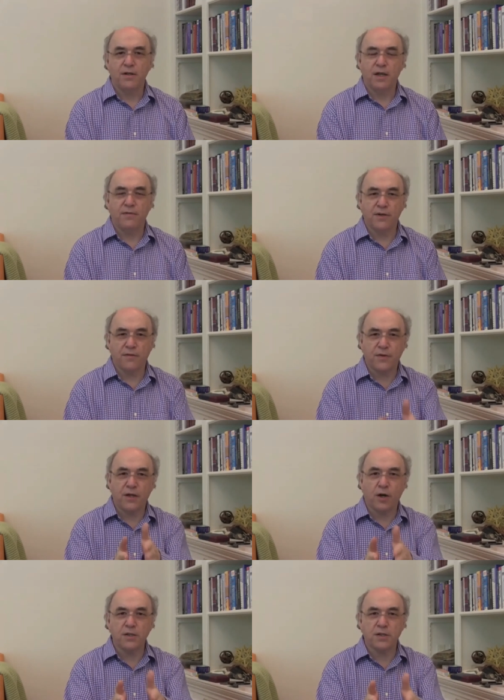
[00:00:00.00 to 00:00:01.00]
even if the
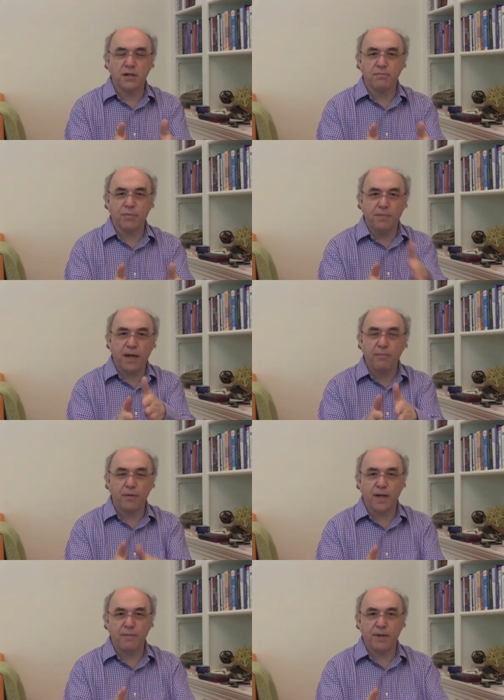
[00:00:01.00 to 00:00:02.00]
content per paper
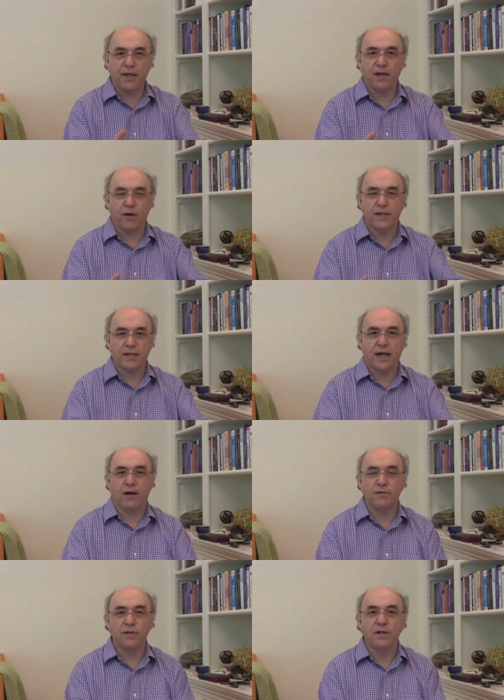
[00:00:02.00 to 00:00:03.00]
may be going
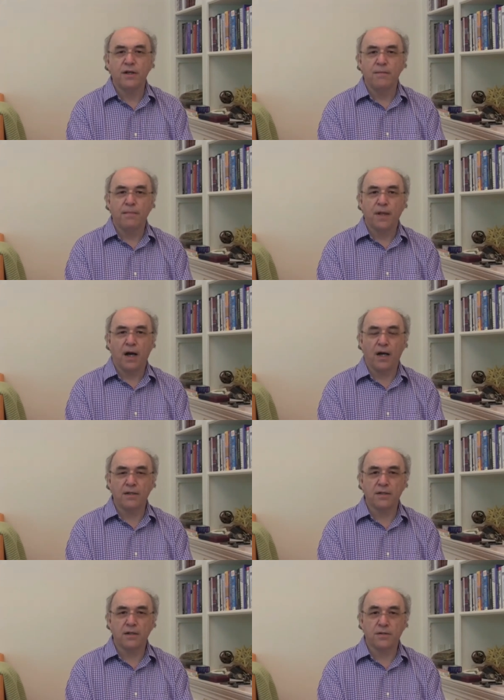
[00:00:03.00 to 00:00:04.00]
down.
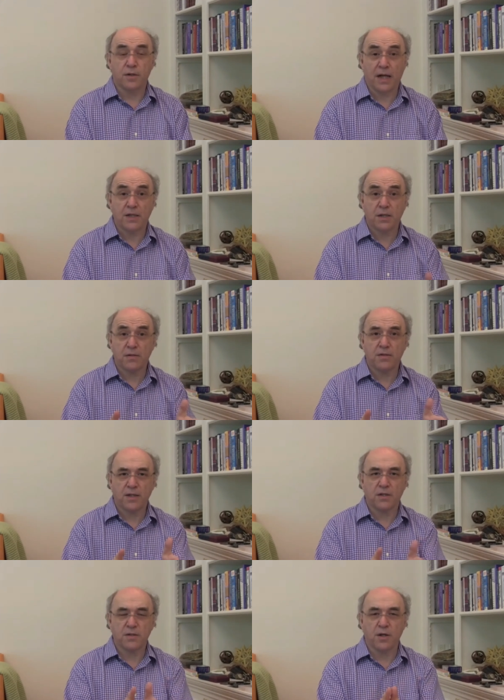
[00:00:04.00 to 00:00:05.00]
And so that's
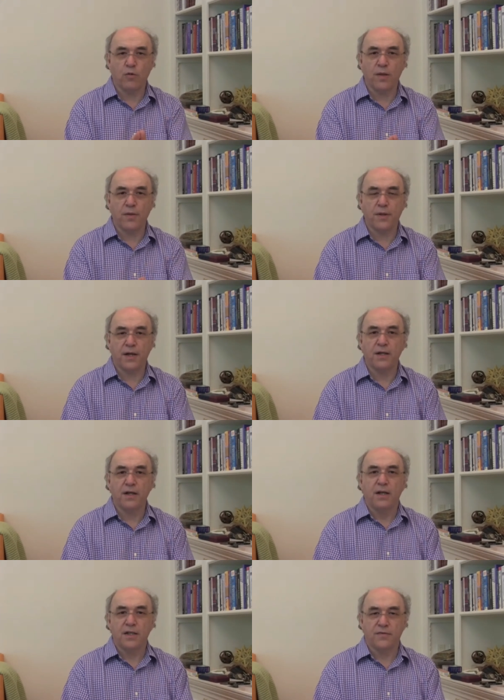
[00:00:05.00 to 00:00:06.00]
so one thing
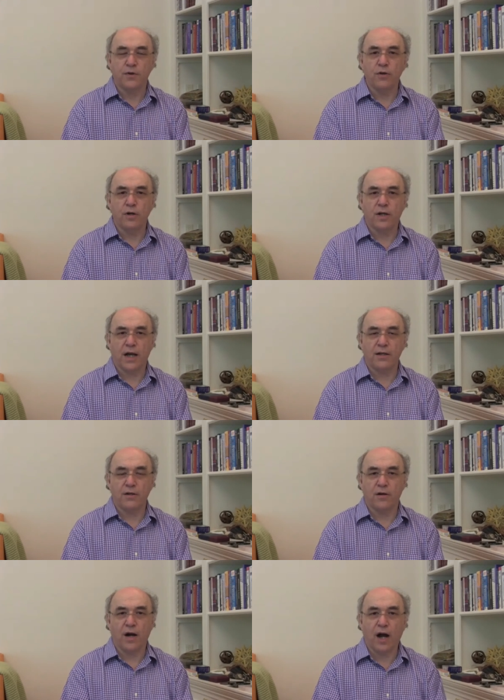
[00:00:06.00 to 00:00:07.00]
is, if you look at, you
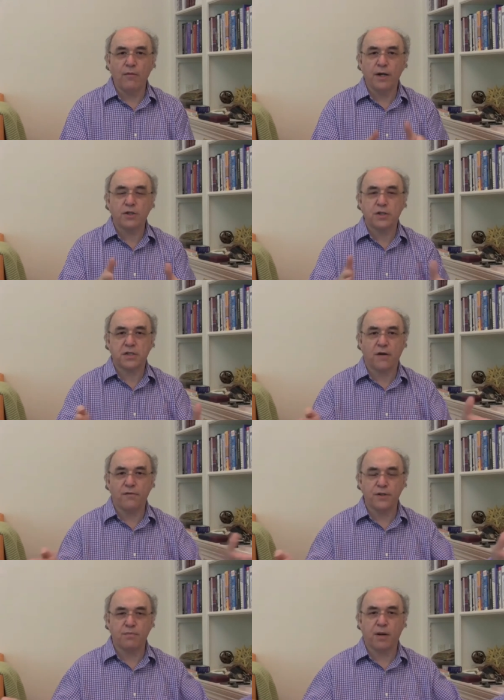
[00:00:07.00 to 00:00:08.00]
know, how much stuff
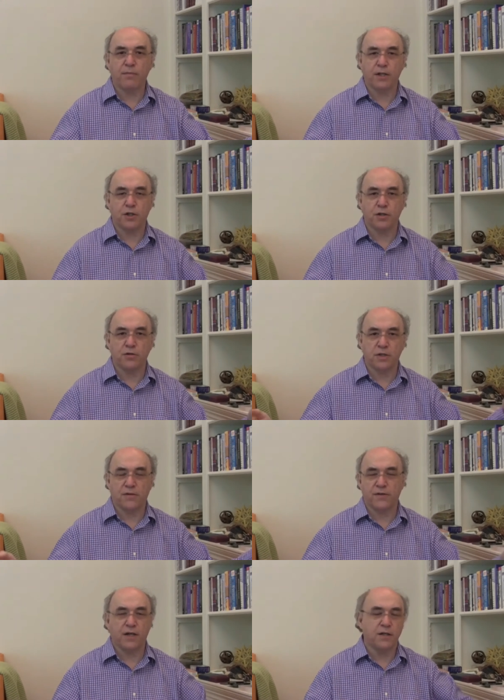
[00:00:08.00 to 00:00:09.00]
is published in all these
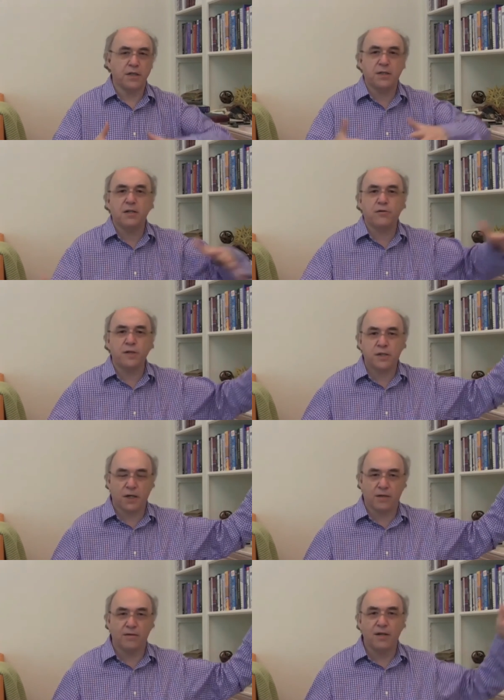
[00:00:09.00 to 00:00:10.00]
different areas, it's
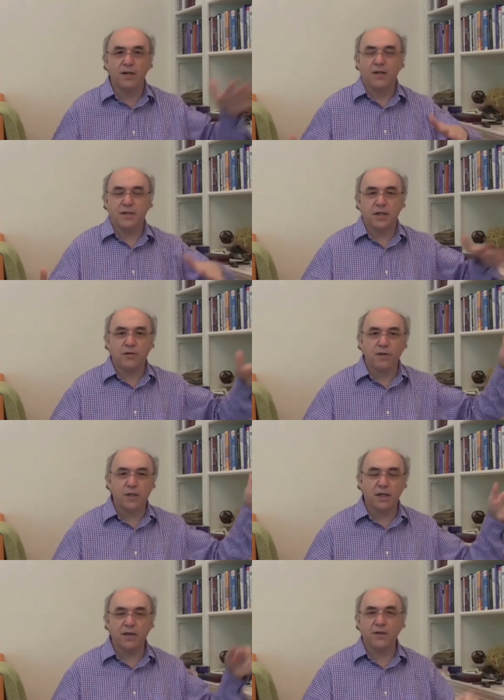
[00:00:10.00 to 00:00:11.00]
increasing. It's
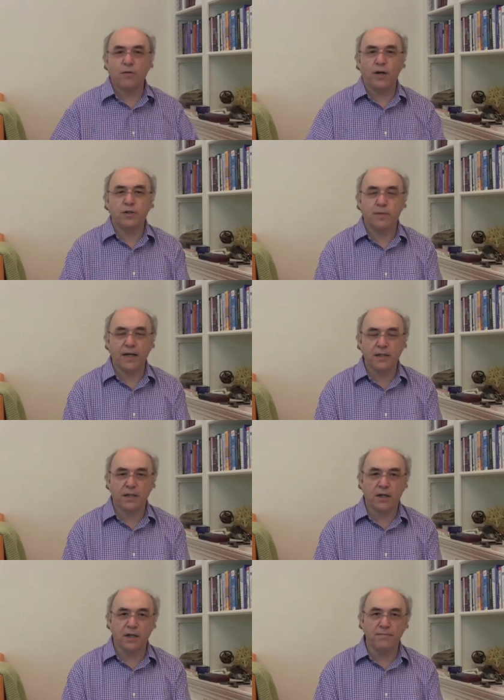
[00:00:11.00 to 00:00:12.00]
increasing even quite
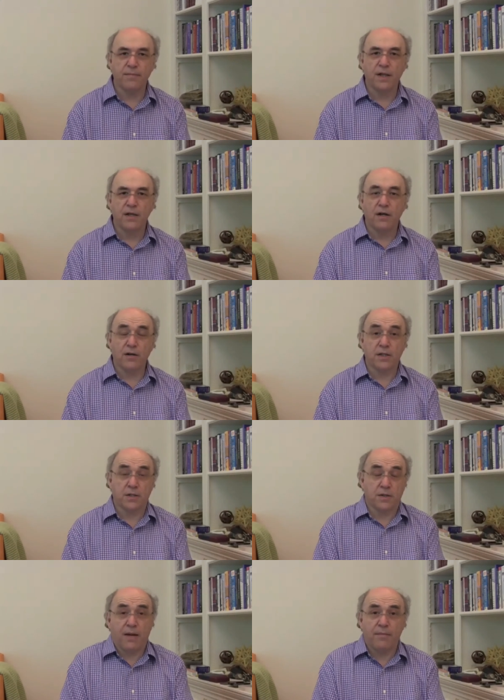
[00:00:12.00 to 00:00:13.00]
dramatically. Okay,
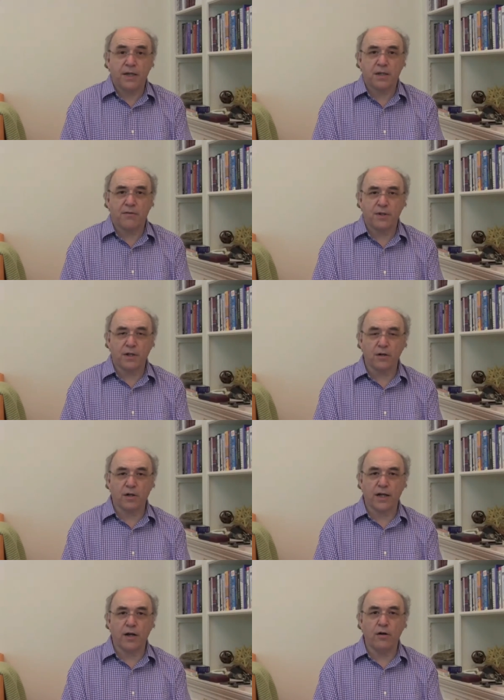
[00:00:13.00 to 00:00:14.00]
so that makes everything look
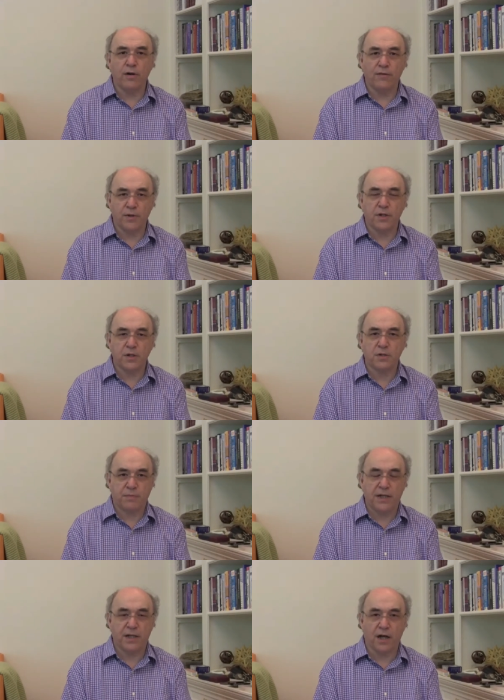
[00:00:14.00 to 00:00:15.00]
like, oh, everything's
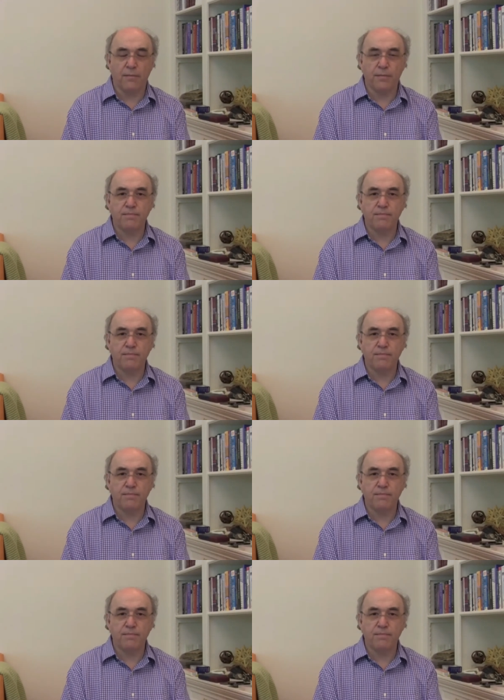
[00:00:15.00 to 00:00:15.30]
speeding up.